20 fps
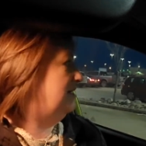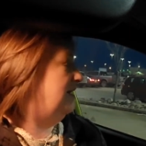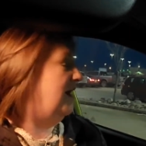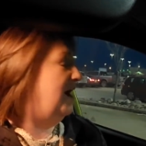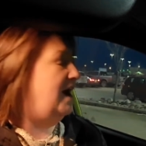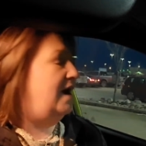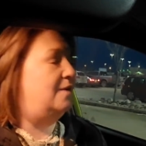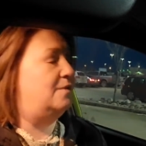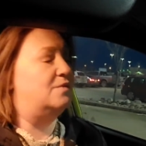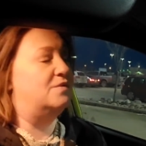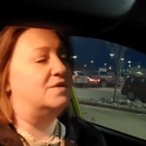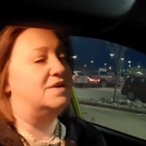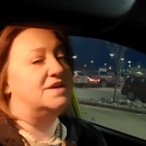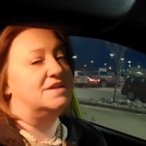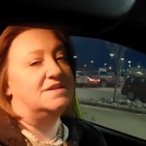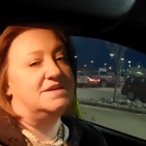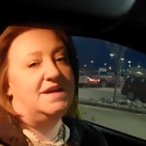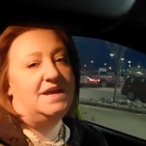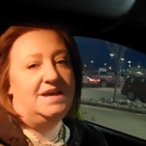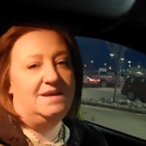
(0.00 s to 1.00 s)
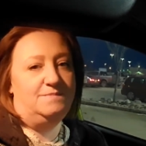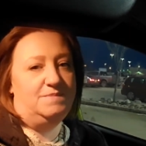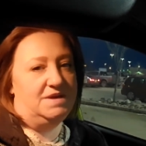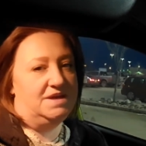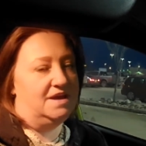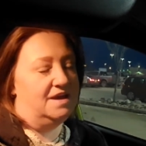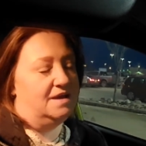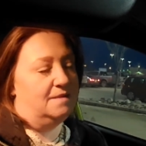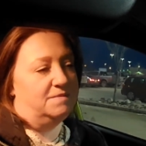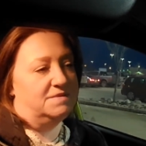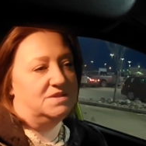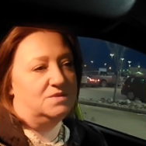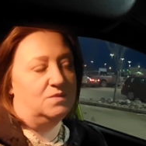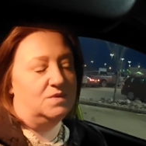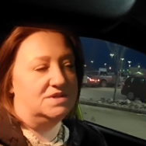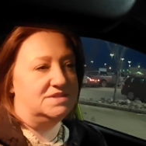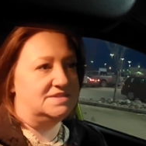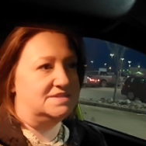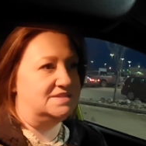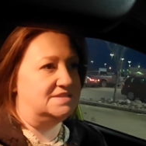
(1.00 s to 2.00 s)
I really hate picking up at the
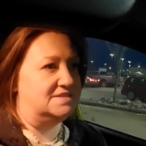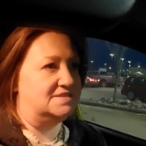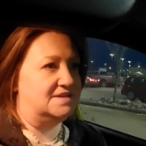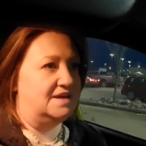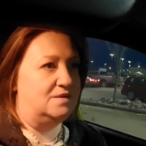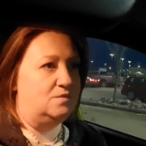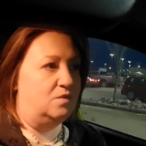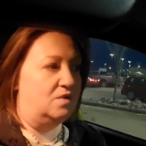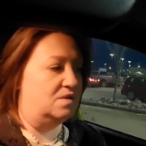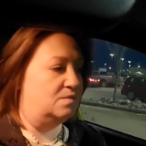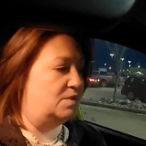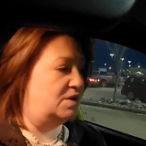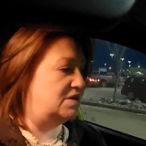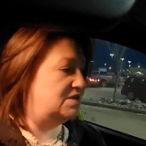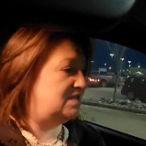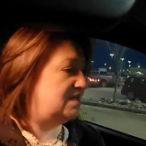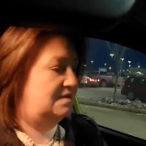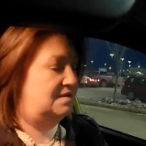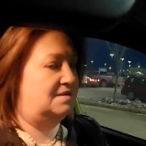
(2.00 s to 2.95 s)
ones inside Walmart.